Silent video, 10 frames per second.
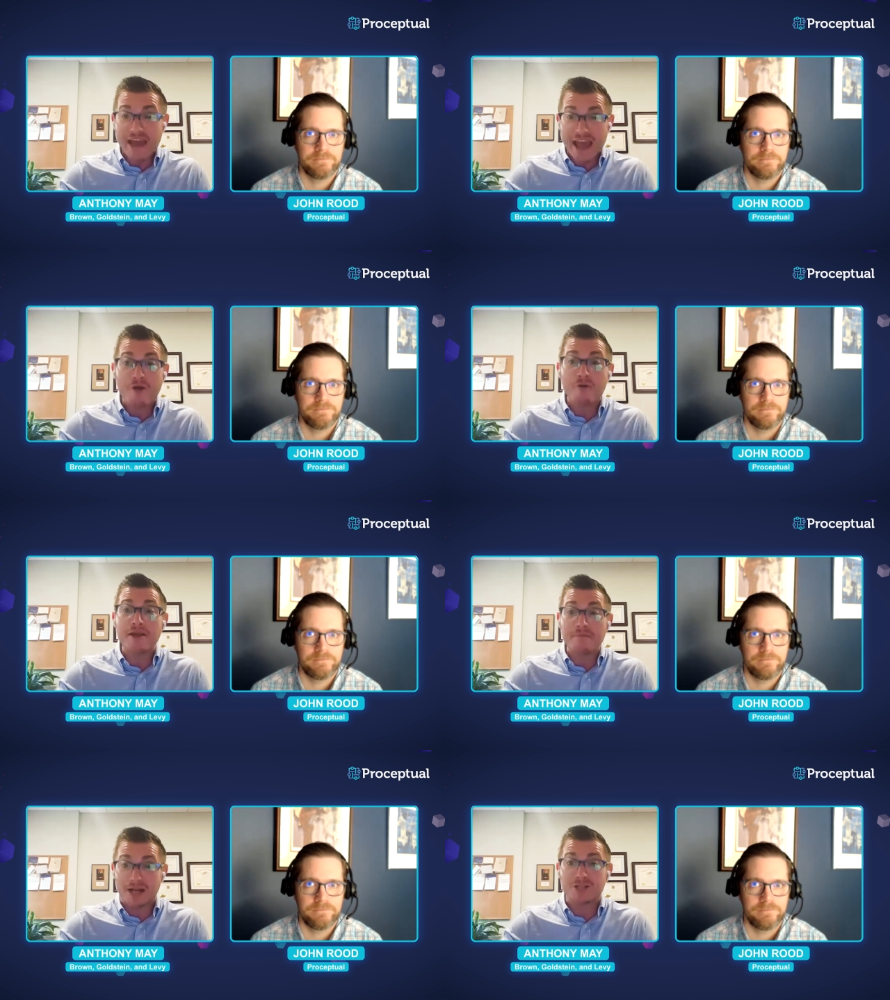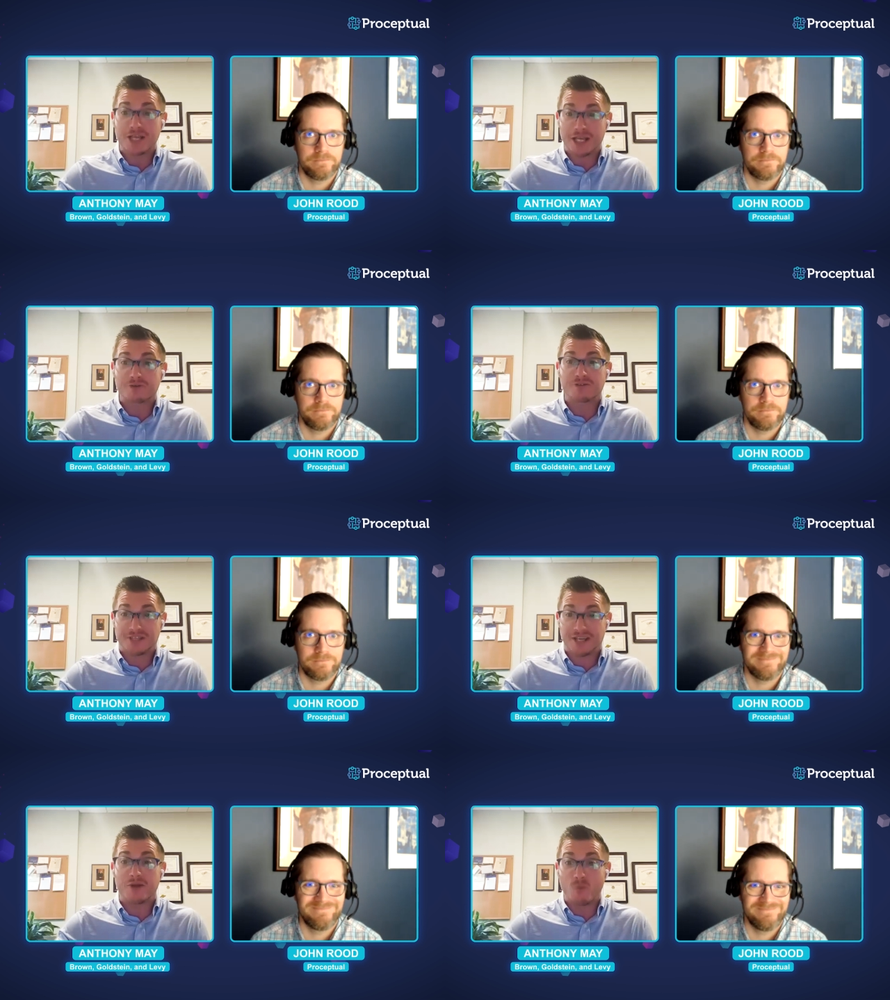Speaker 1: very much
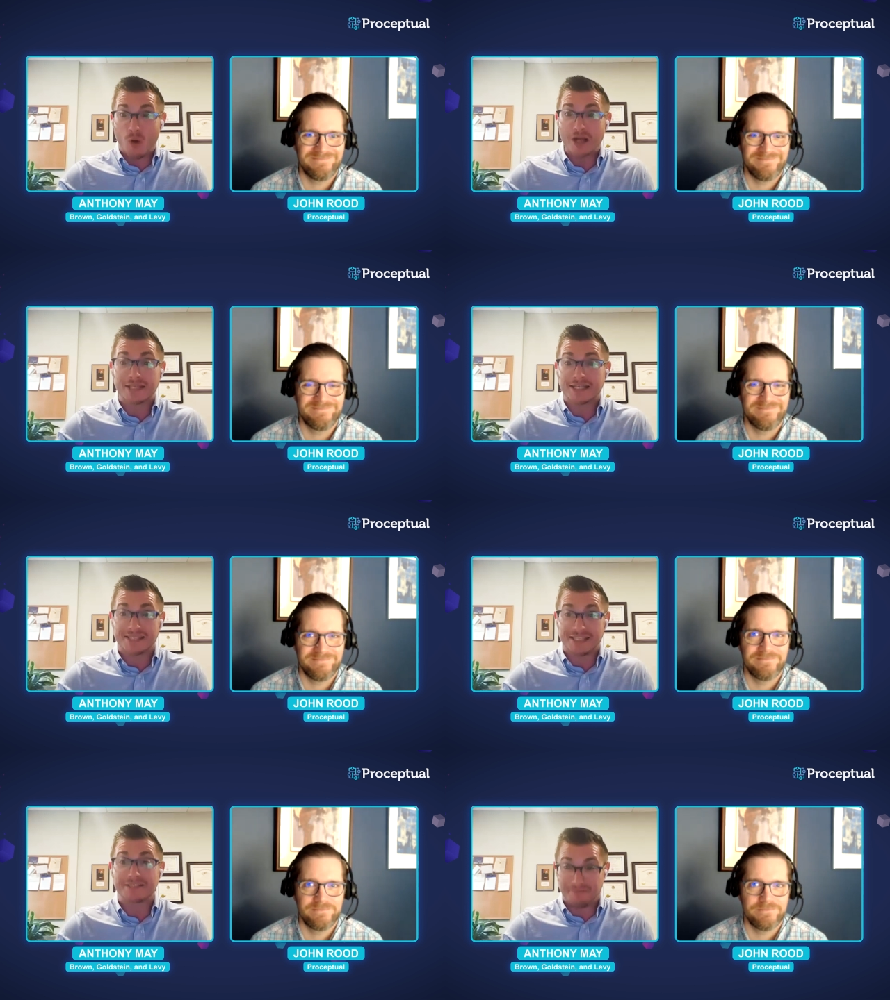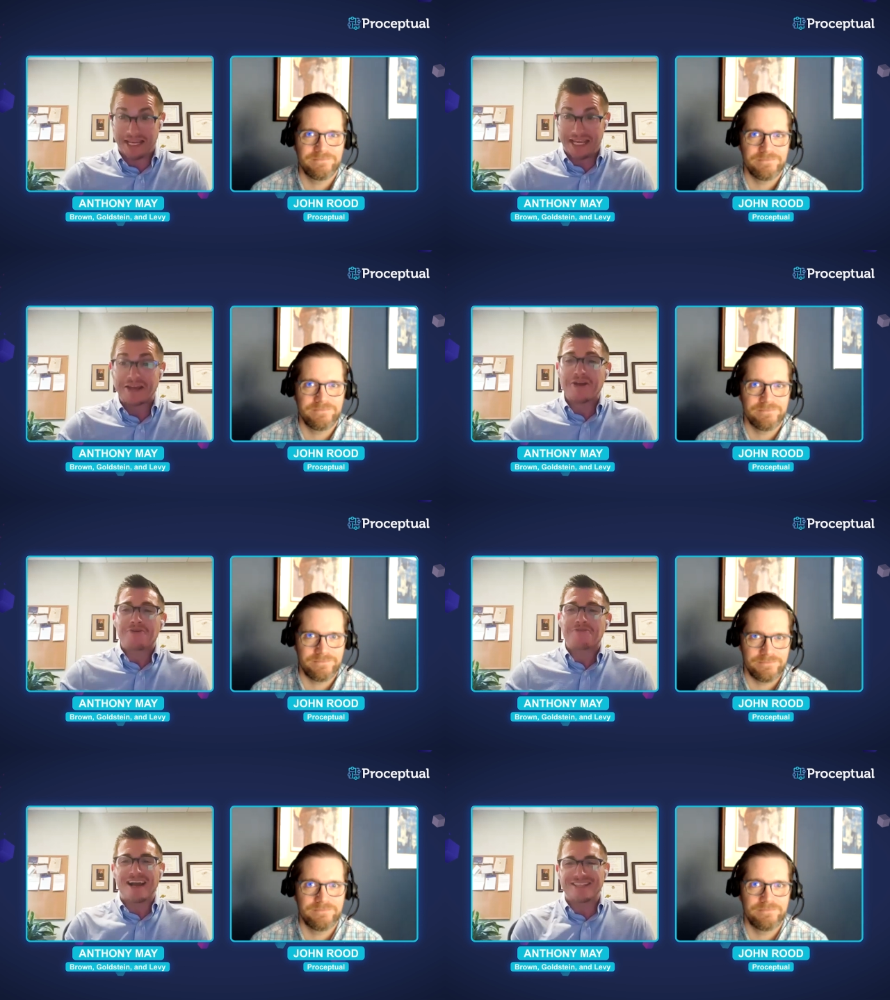interested in what does this mean
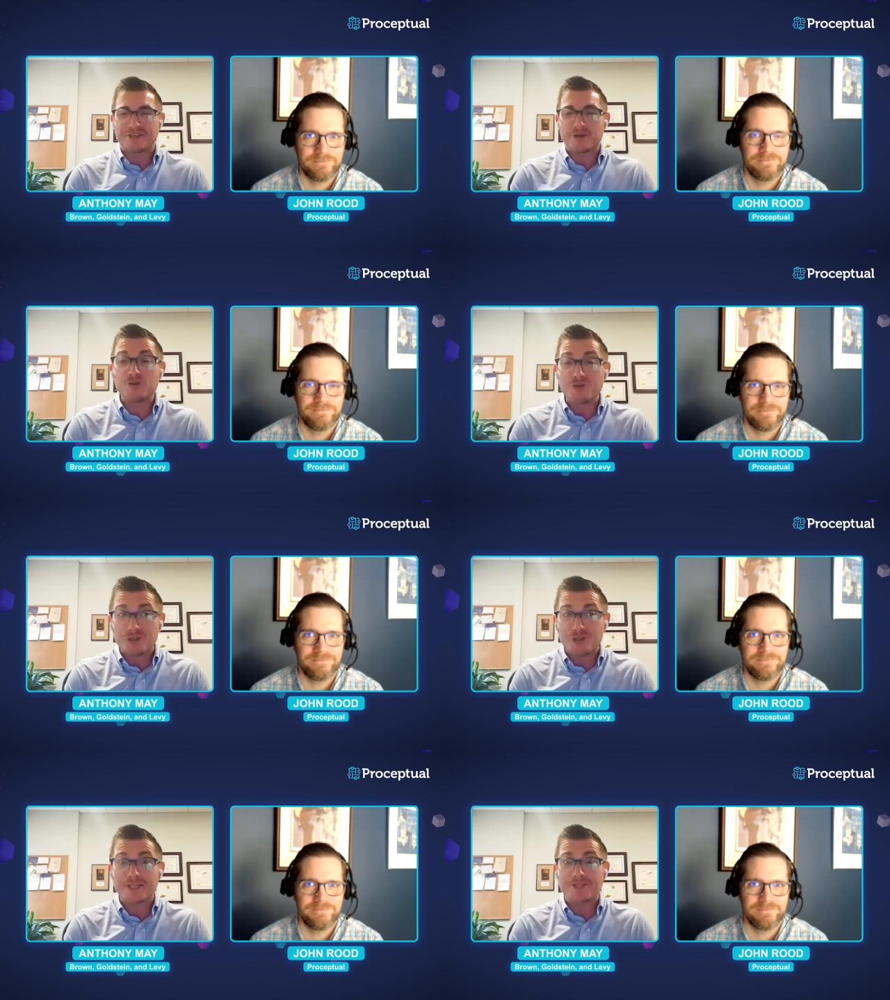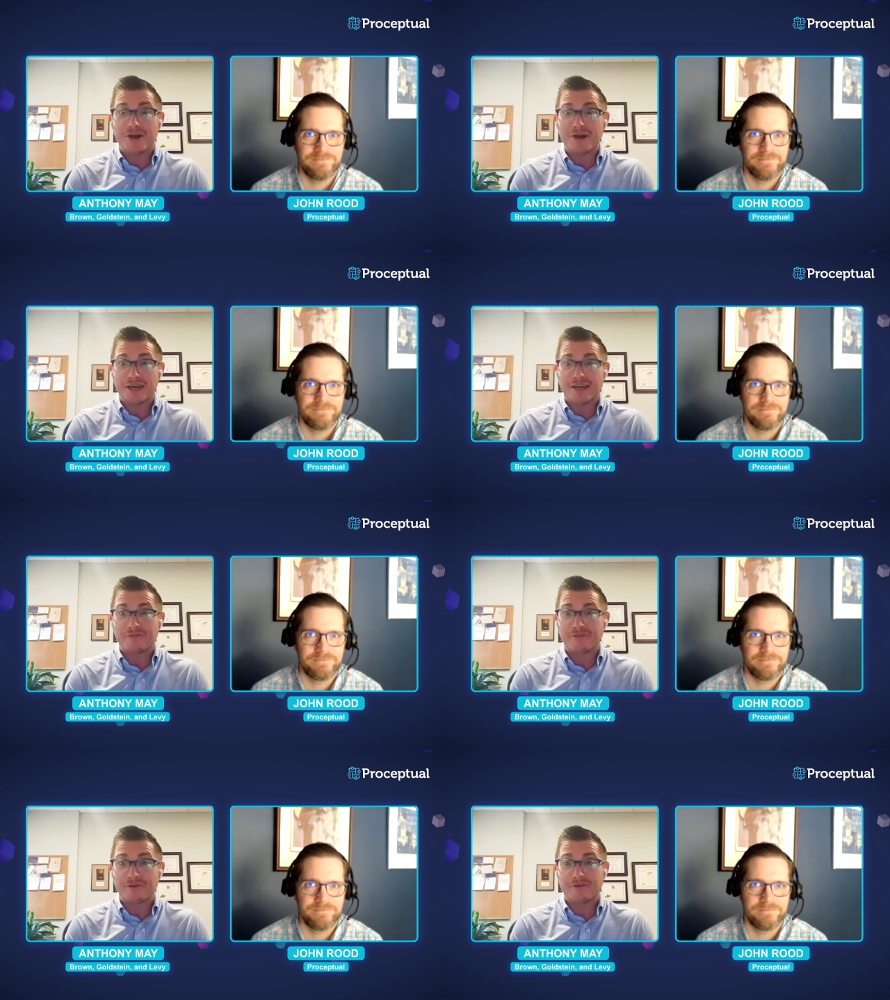right so you should be talking
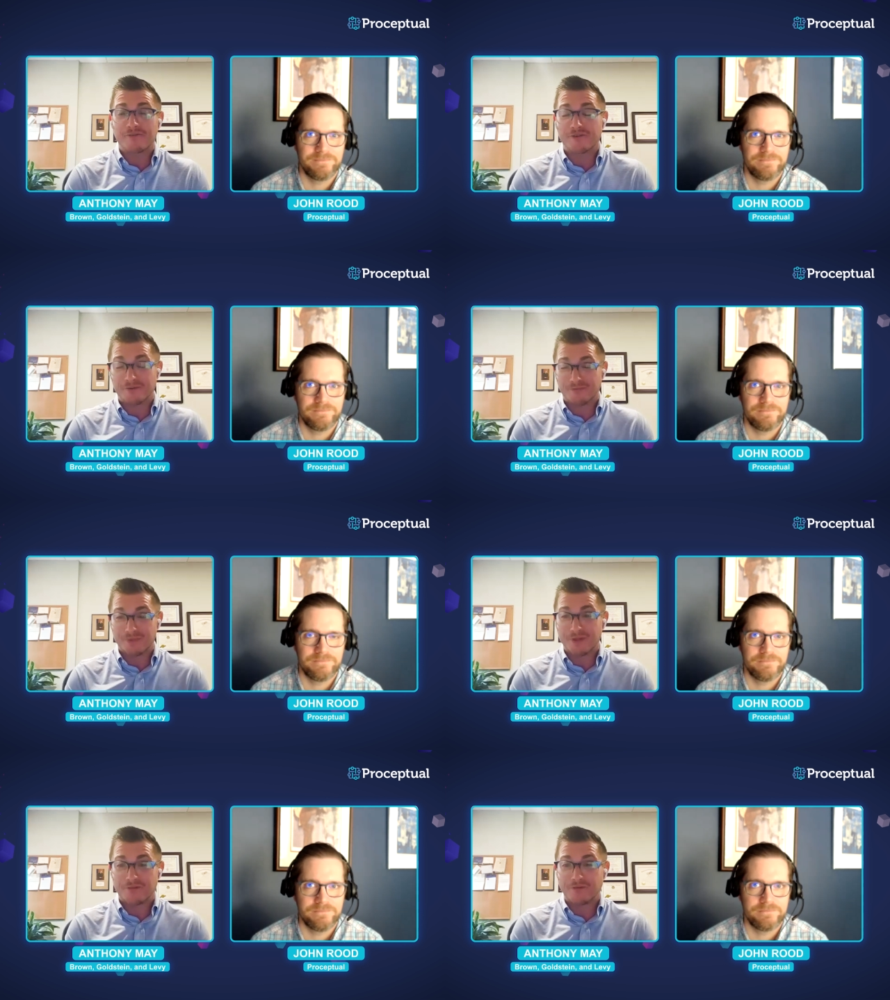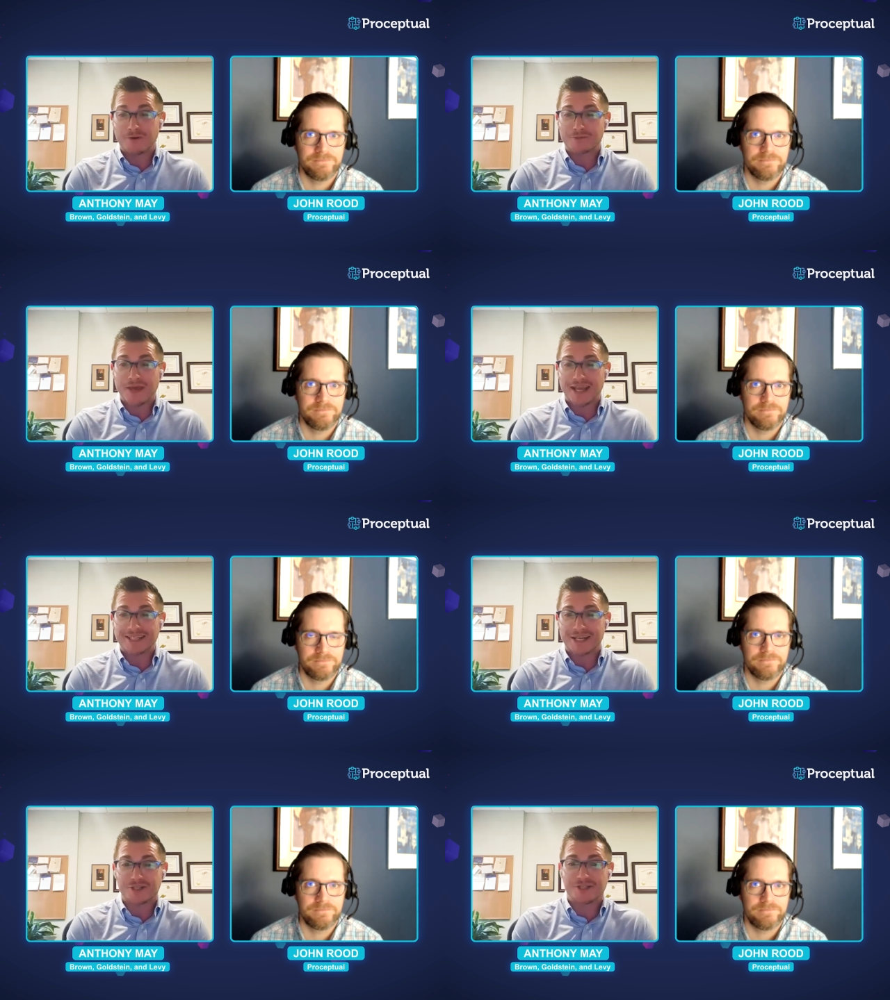for for the folks paying
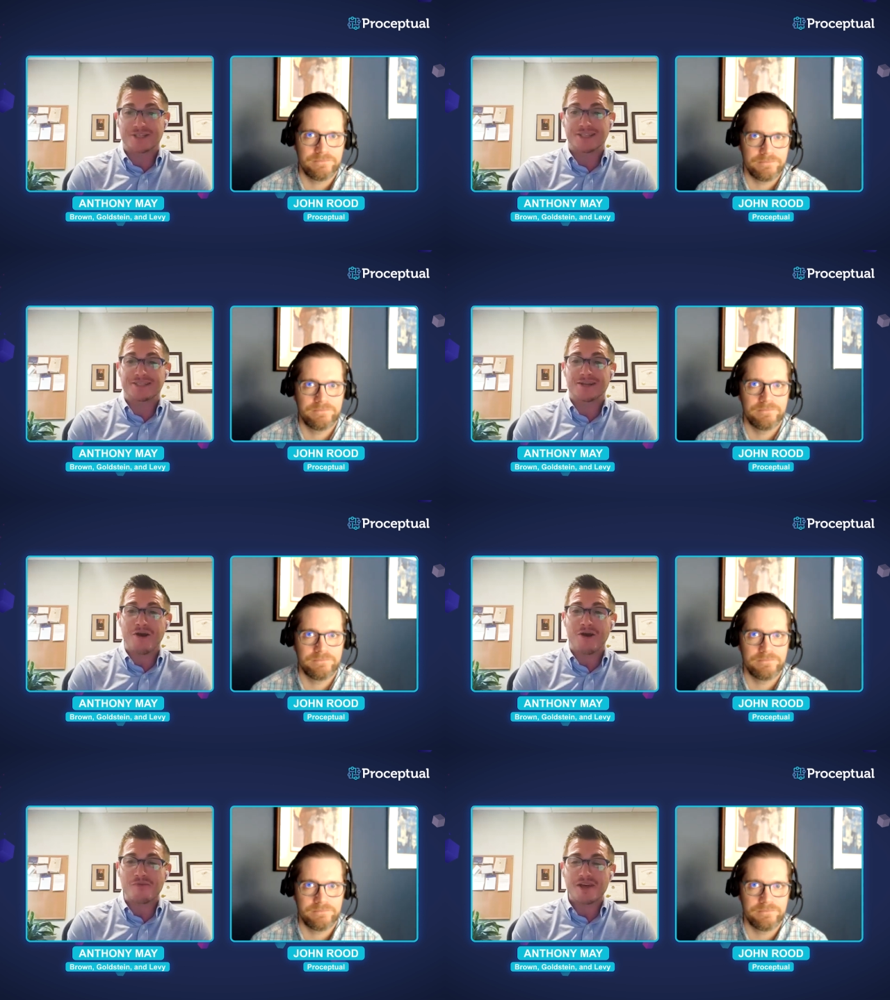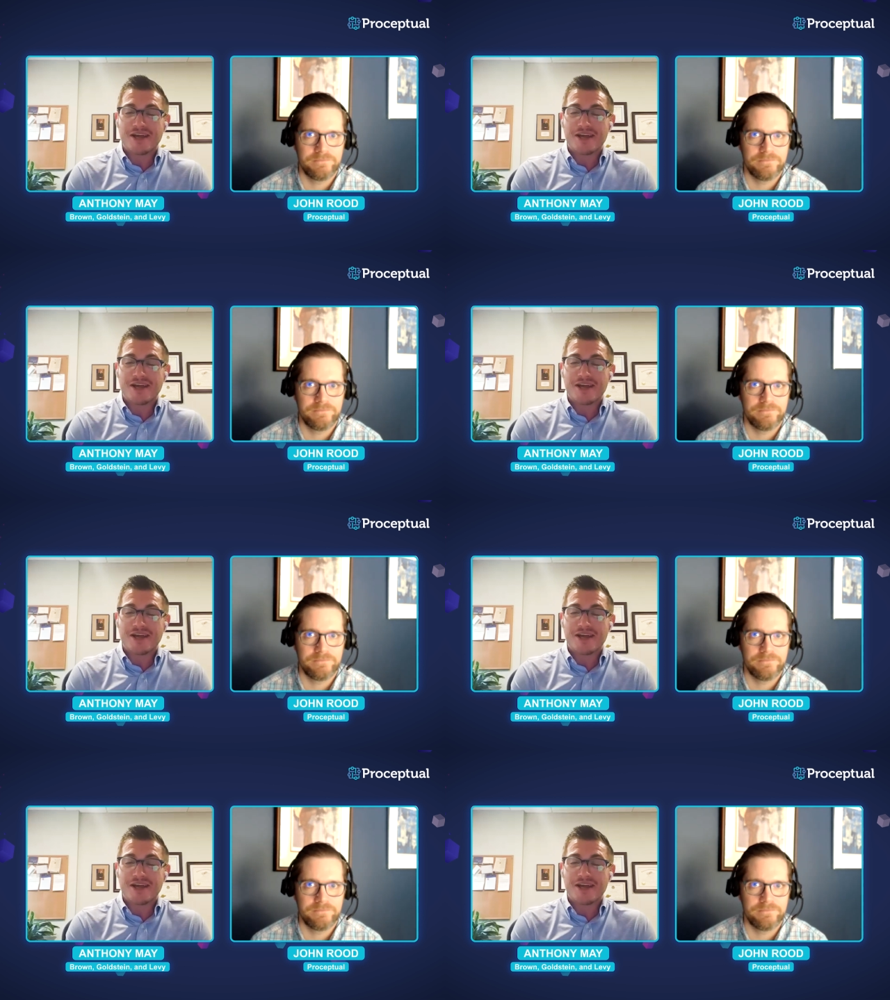attention to this at home